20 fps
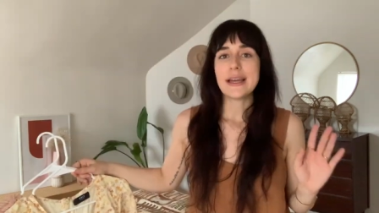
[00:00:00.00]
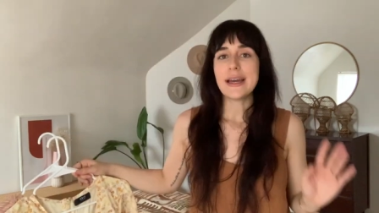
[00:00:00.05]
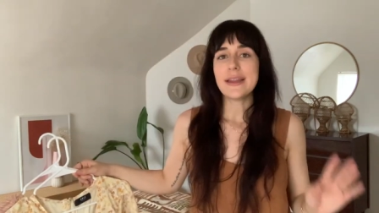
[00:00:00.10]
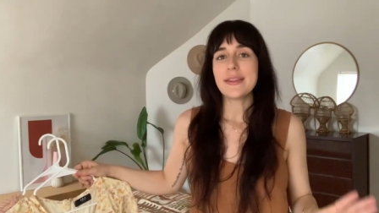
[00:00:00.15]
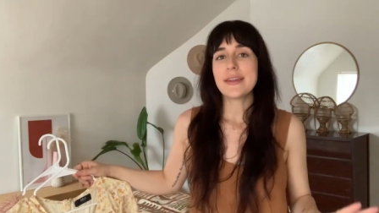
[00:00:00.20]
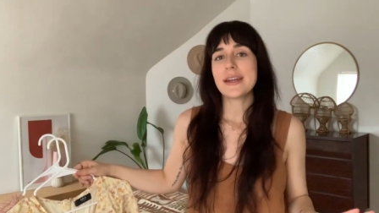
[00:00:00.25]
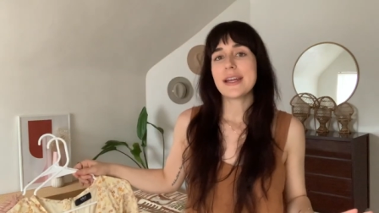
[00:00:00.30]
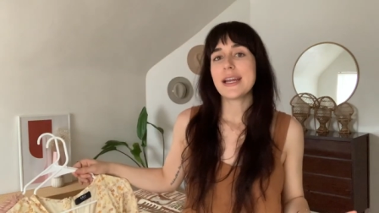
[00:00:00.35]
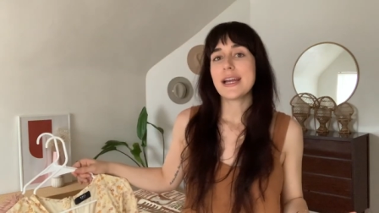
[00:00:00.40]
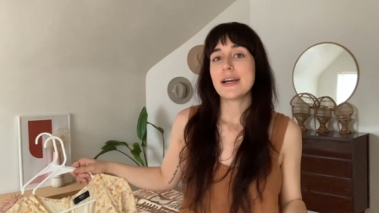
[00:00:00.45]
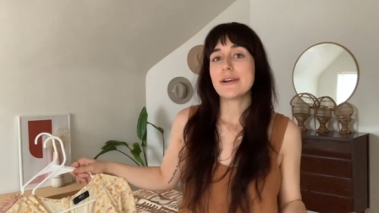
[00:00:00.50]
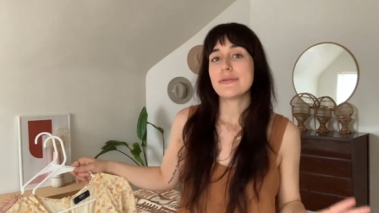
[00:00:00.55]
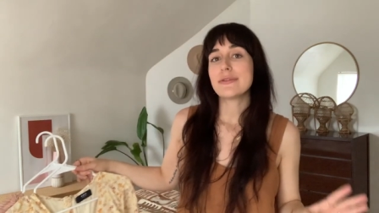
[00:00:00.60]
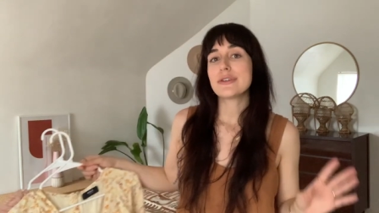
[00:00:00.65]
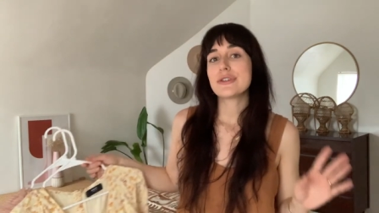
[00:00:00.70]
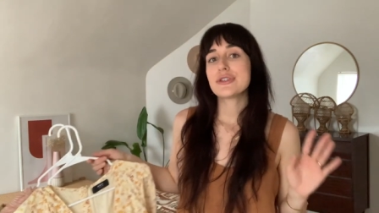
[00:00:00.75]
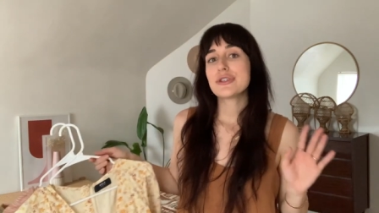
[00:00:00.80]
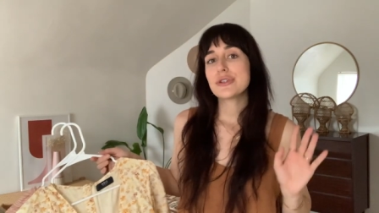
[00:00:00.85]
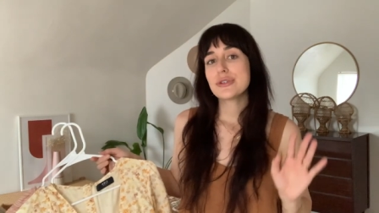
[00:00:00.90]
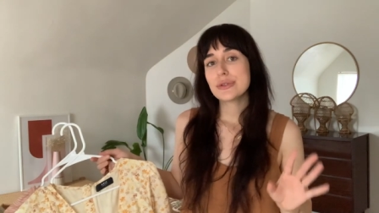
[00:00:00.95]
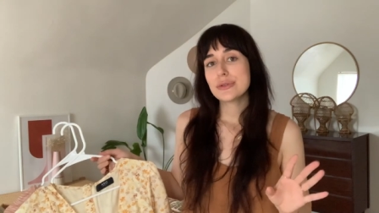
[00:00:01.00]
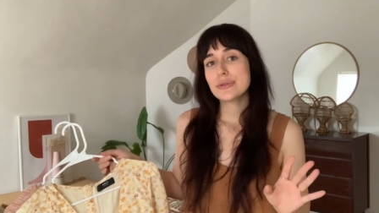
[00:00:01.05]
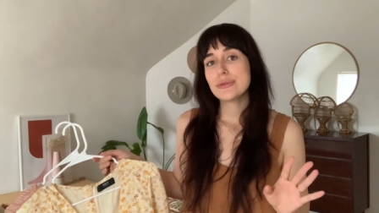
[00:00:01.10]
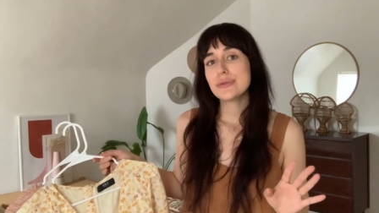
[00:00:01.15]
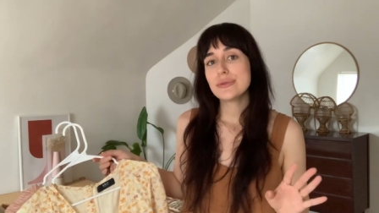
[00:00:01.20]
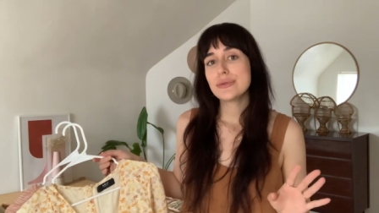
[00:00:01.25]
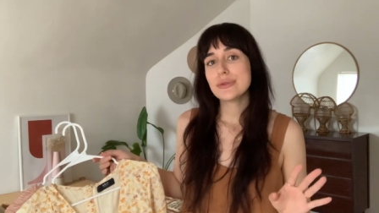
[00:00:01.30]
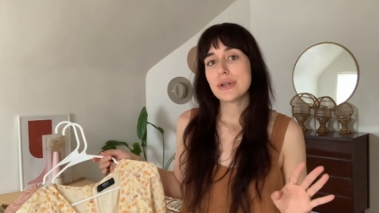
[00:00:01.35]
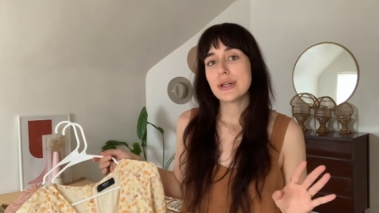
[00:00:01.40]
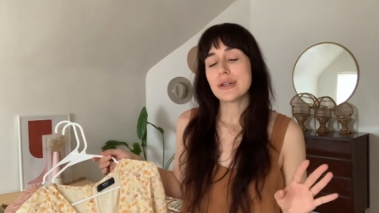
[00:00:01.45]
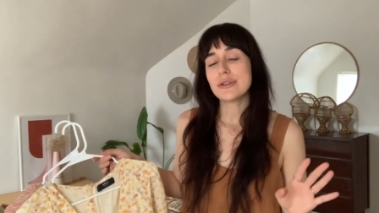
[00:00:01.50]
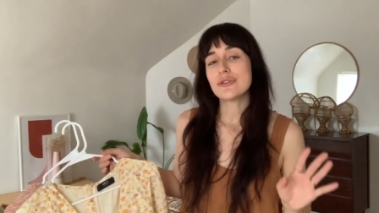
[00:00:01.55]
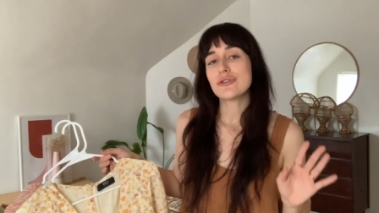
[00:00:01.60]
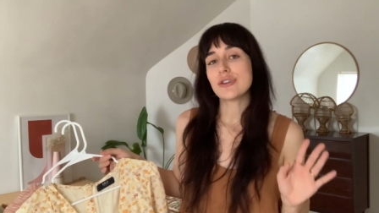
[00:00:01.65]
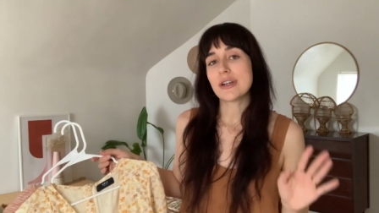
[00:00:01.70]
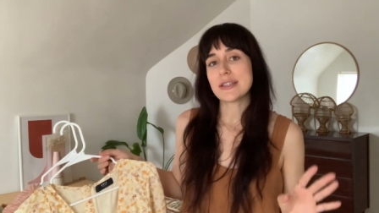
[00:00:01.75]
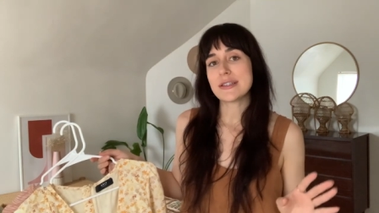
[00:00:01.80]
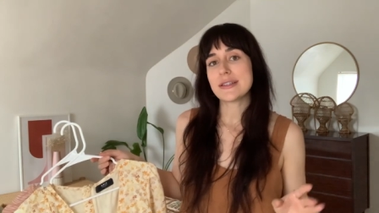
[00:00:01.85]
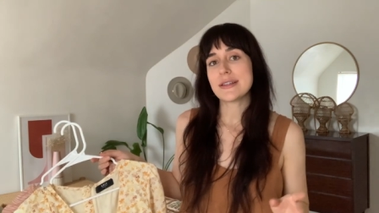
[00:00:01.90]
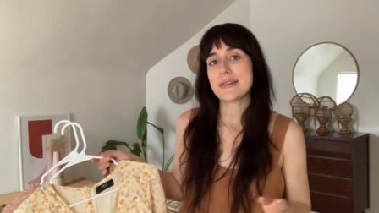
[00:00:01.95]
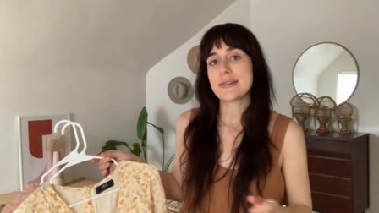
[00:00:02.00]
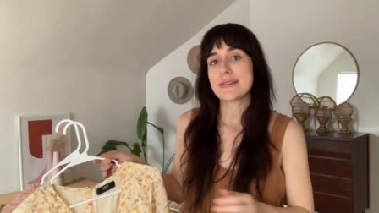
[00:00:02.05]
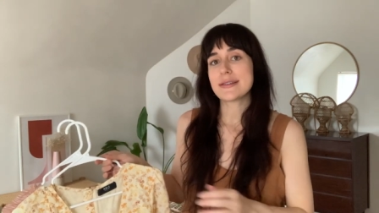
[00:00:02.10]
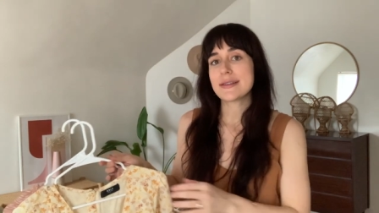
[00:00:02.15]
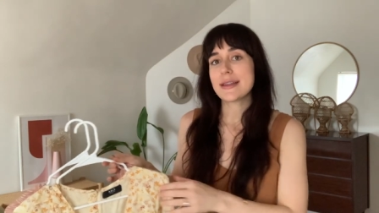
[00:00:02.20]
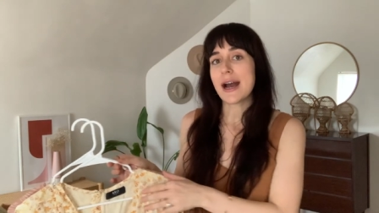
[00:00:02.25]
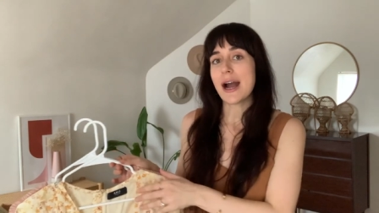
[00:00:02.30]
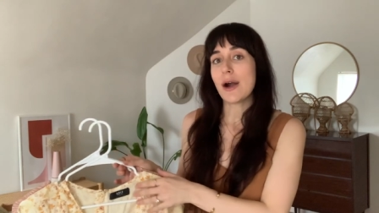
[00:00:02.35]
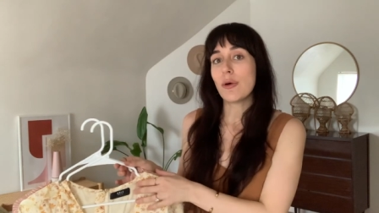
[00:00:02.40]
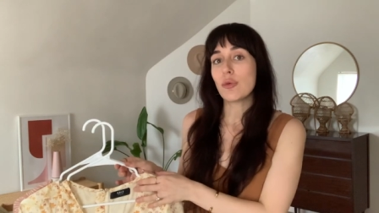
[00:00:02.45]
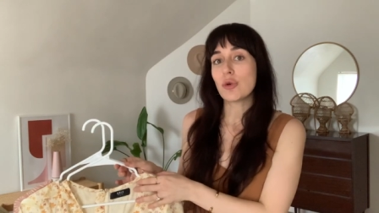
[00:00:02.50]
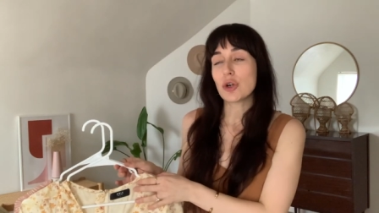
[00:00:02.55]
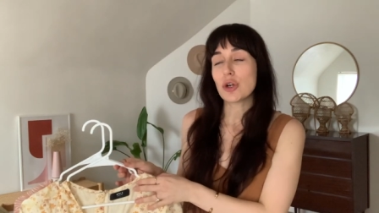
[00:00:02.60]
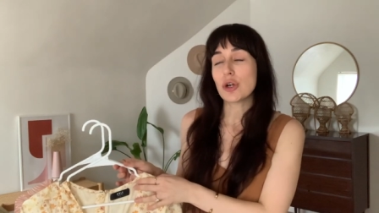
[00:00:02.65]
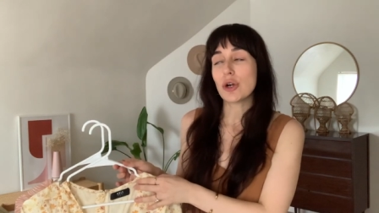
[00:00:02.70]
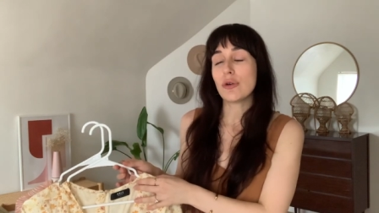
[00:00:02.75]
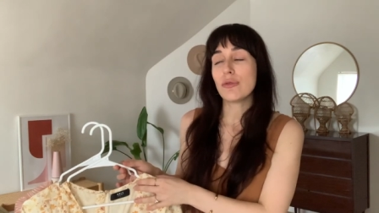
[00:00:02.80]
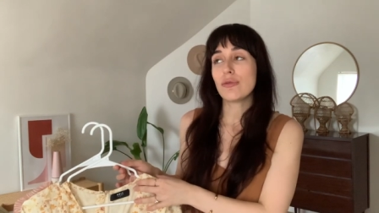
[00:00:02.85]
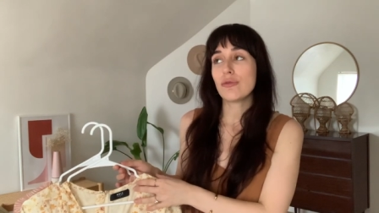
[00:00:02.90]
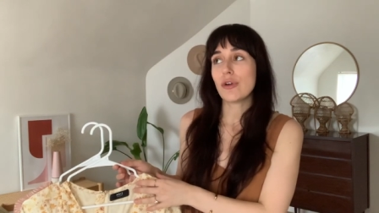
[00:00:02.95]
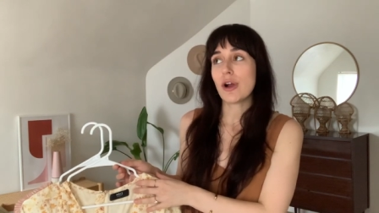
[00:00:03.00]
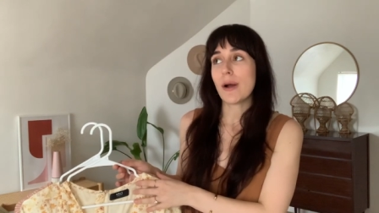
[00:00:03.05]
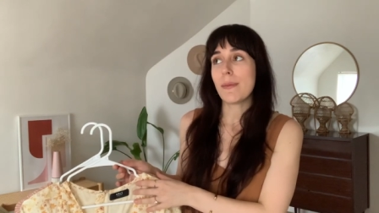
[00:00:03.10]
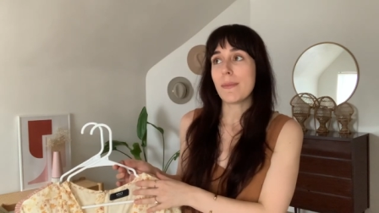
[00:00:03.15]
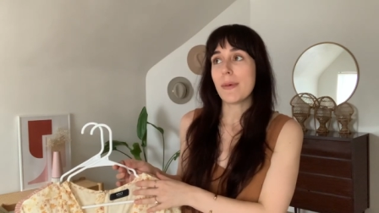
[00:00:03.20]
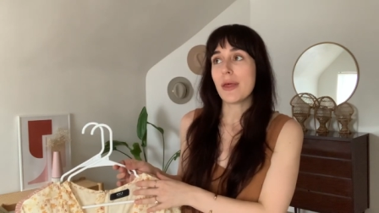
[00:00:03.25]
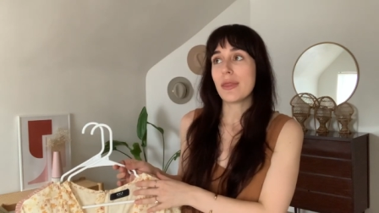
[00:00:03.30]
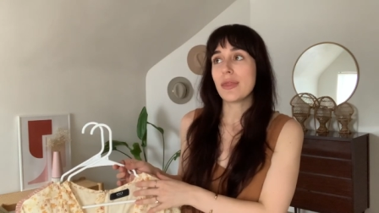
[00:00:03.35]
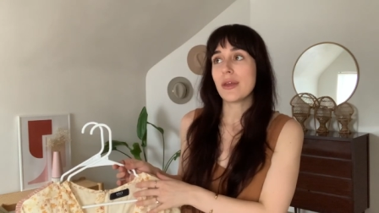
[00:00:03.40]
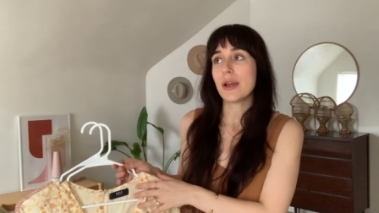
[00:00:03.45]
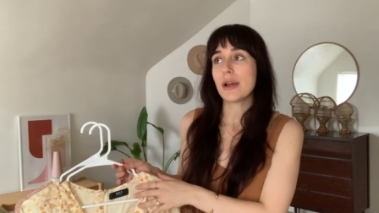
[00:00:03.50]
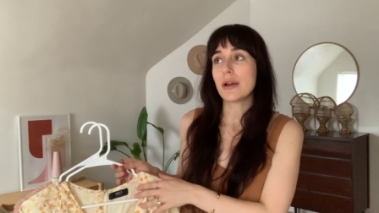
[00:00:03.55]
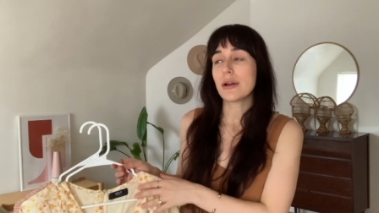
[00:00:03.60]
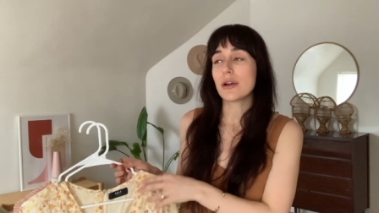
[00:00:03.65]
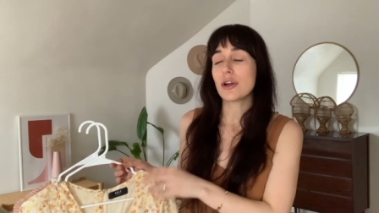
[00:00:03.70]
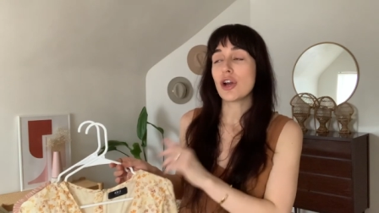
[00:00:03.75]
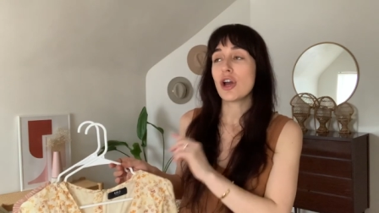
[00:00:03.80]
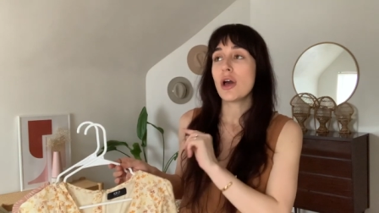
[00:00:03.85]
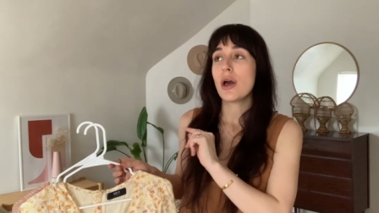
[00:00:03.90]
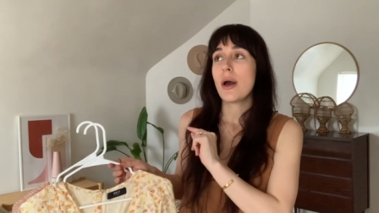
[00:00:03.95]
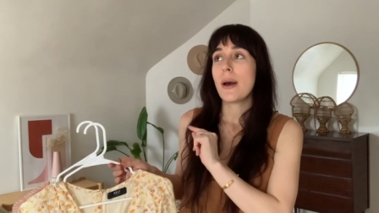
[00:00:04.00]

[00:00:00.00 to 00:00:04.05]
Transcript: And then I have two dresses that were from their